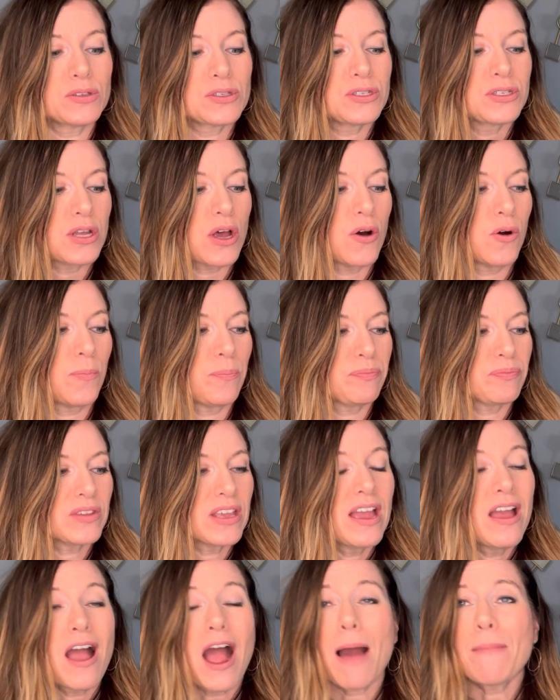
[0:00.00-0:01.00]
So
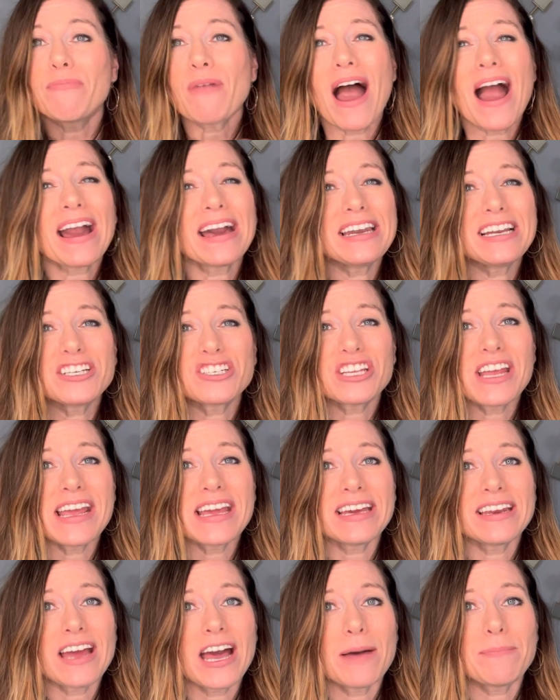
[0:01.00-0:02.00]
I'm not gonna
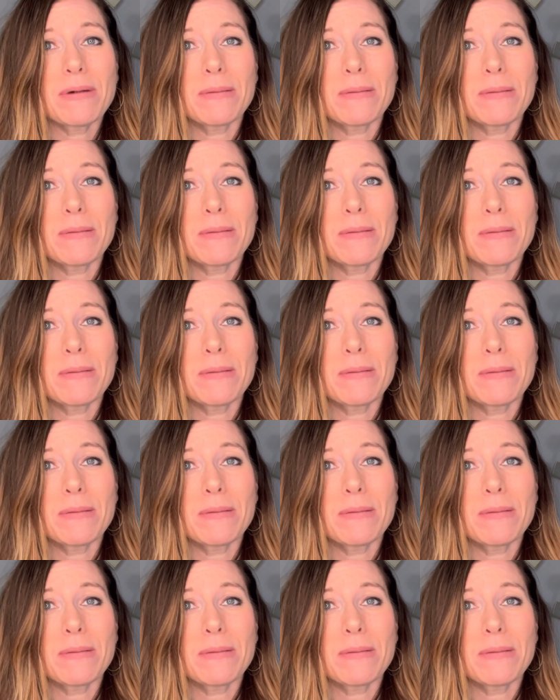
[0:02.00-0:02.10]
shake it up.